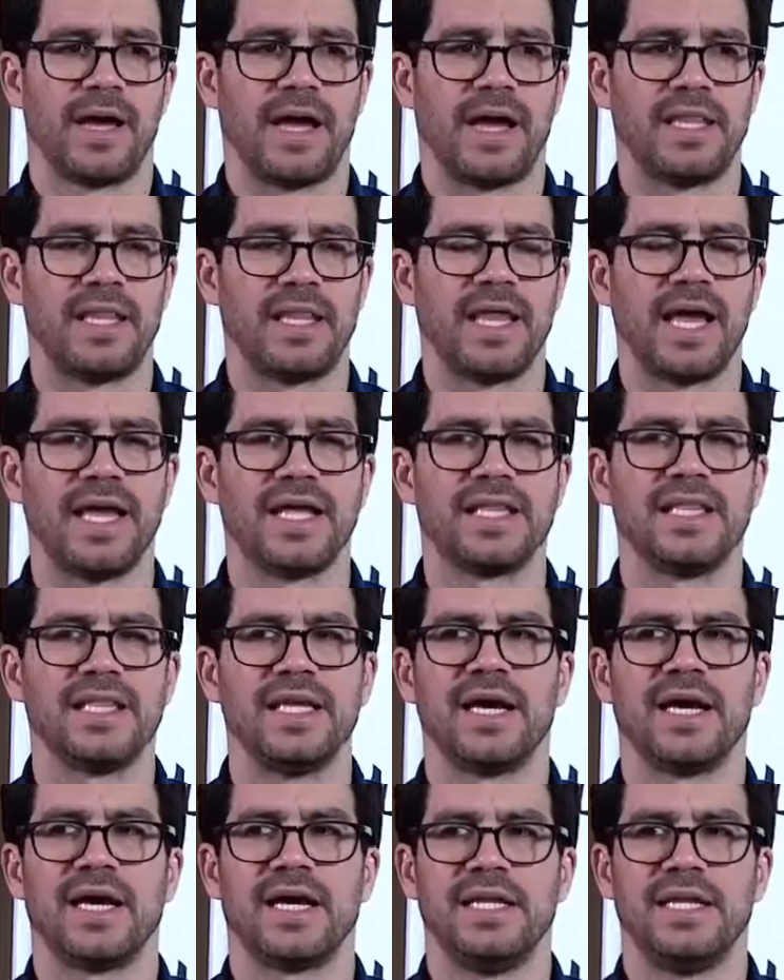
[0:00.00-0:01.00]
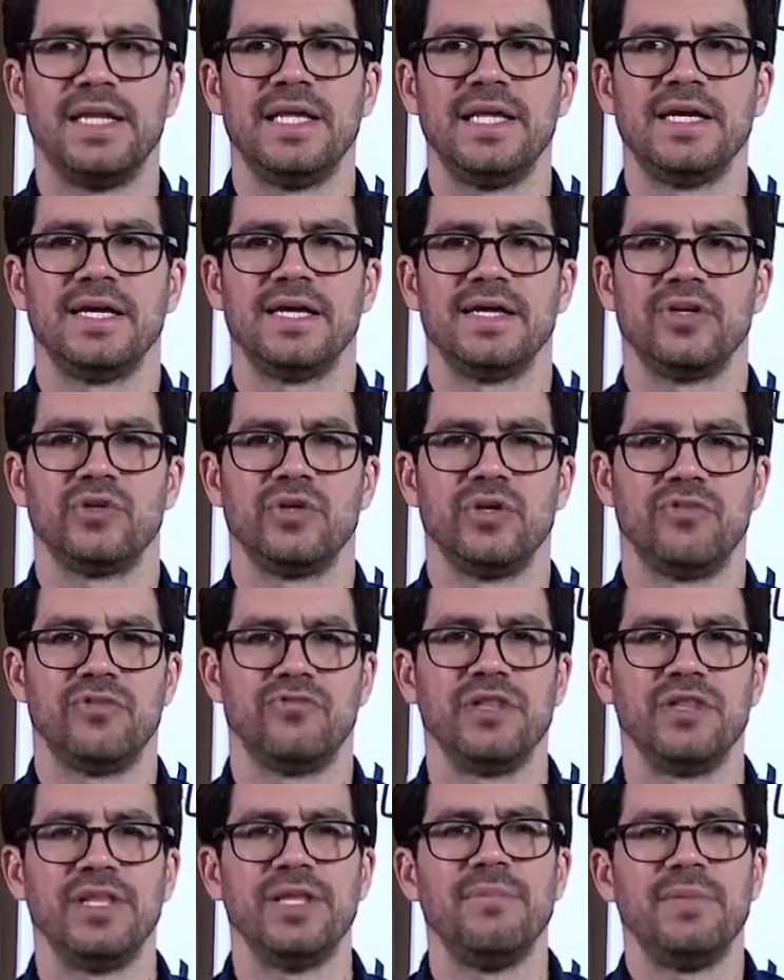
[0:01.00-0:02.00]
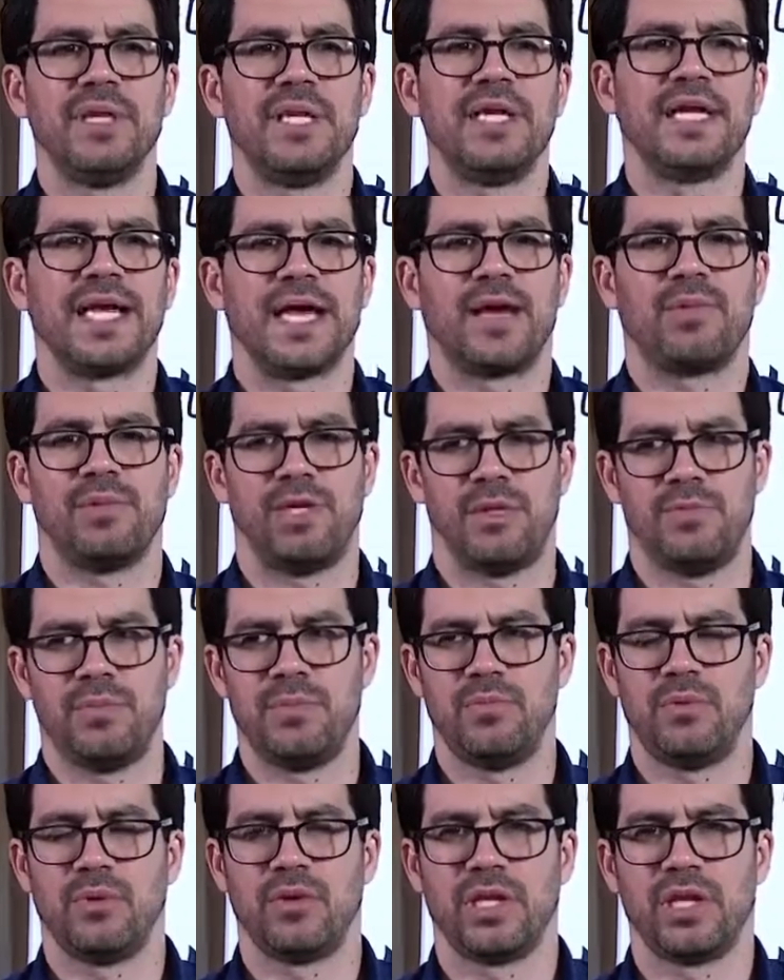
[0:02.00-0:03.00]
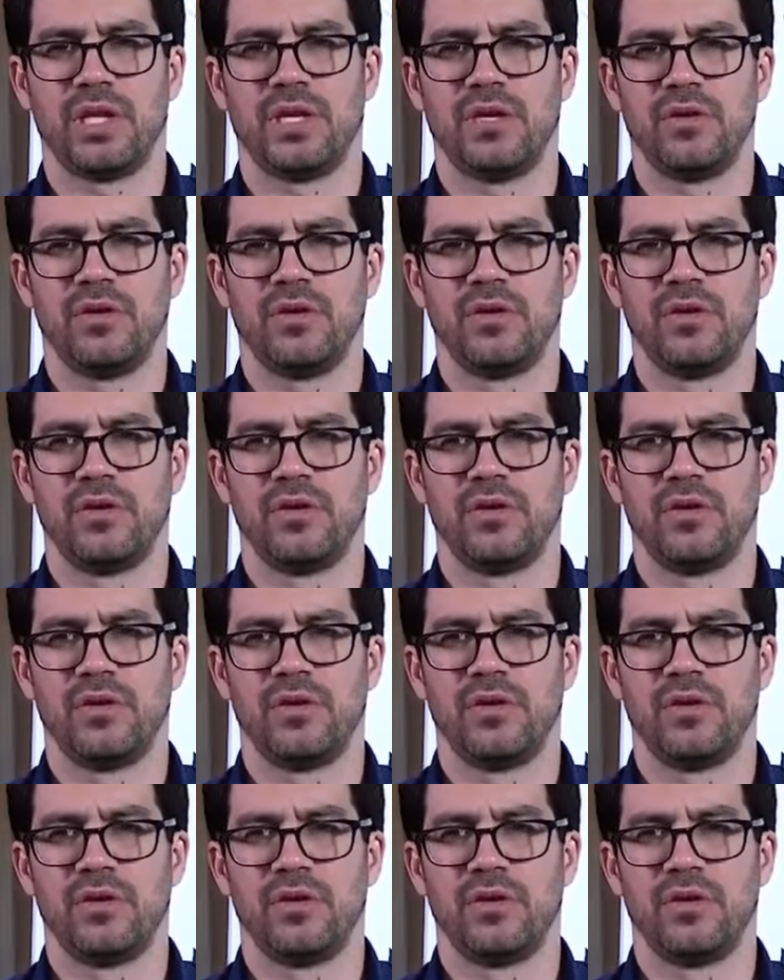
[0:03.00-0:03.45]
I like the idea of limiting how many people get in.